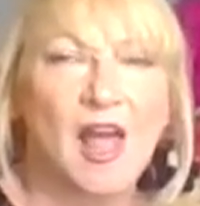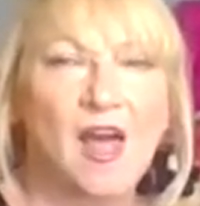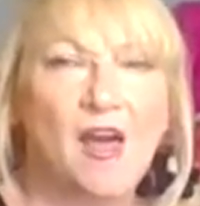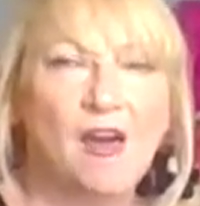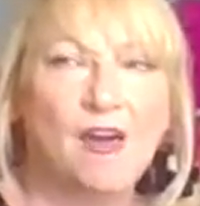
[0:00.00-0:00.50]

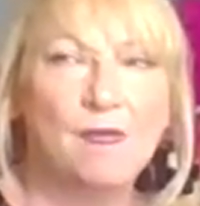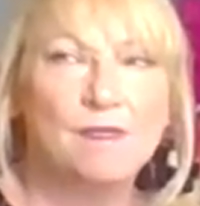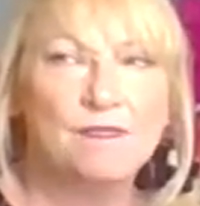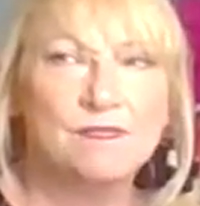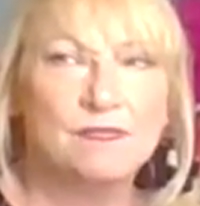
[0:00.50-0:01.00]

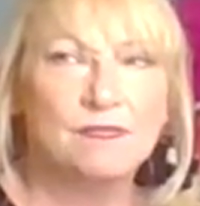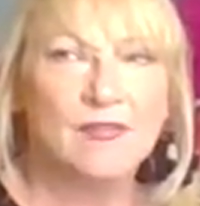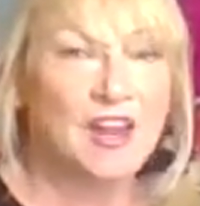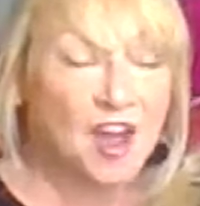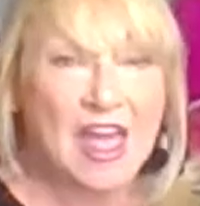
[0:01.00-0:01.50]
And
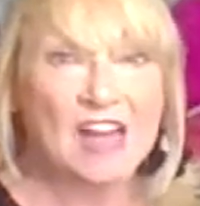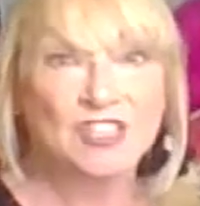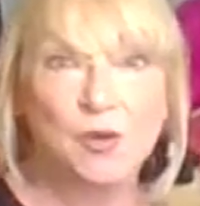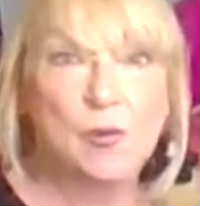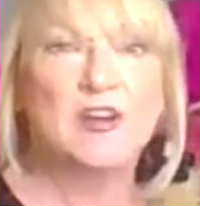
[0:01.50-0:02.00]
I
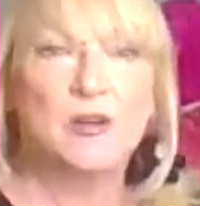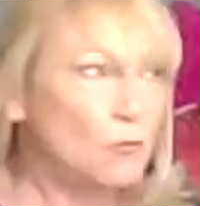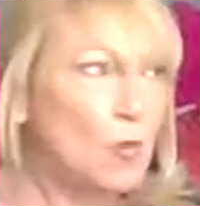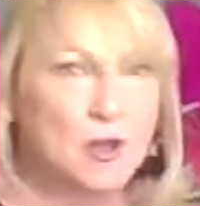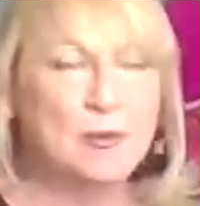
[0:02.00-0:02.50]
actually
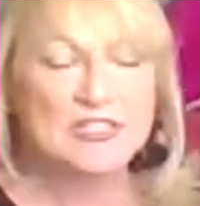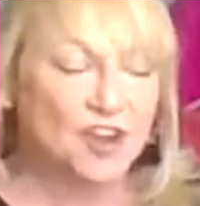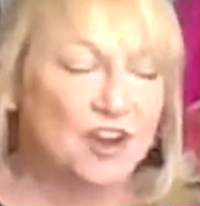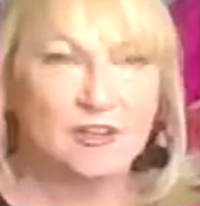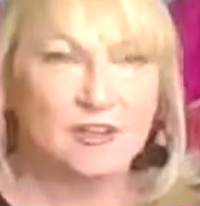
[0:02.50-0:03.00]
wake up
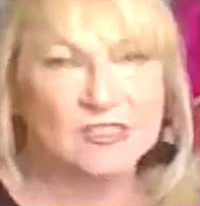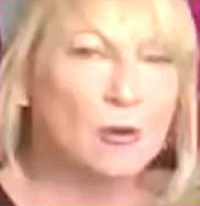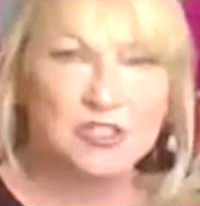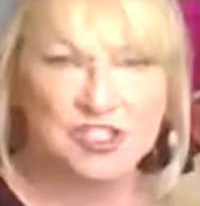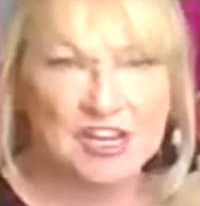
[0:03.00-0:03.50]
excited because
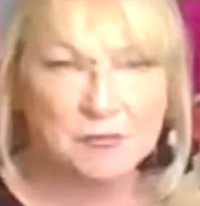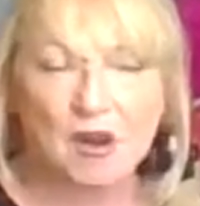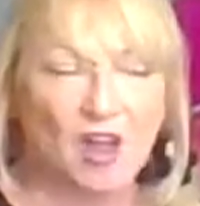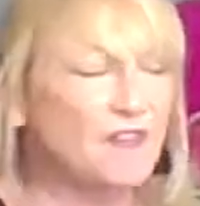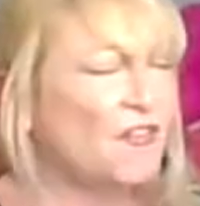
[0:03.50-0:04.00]
that has changed my
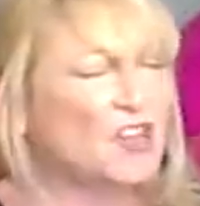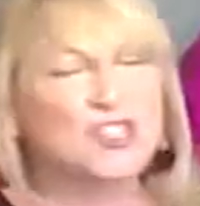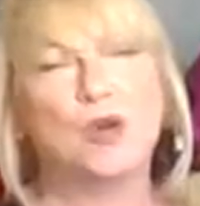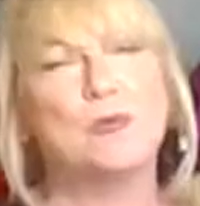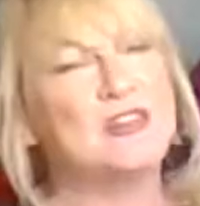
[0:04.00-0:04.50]
life. I've got
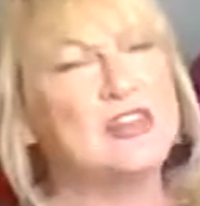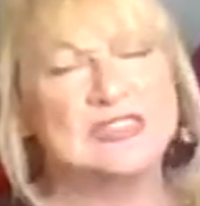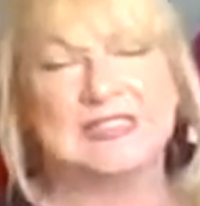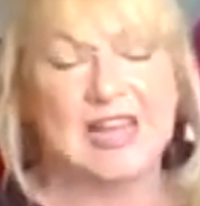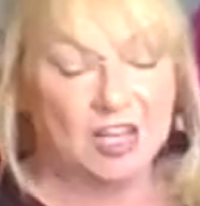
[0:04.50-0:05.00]
so many things
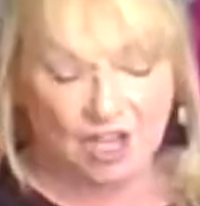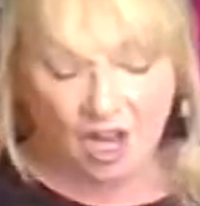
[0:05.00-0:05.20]
to say.